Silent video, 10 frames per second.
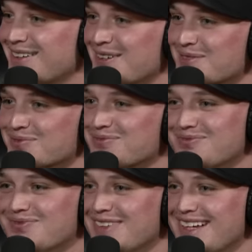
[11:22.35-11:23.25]

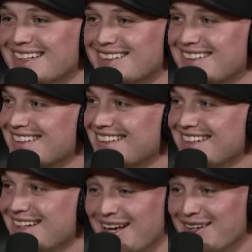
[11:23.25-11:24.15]
And
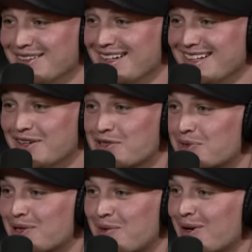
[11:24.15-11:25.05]
there's
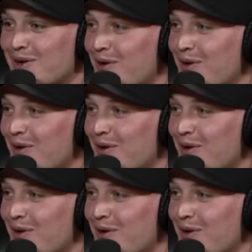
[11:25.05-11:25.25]
a Rick Ware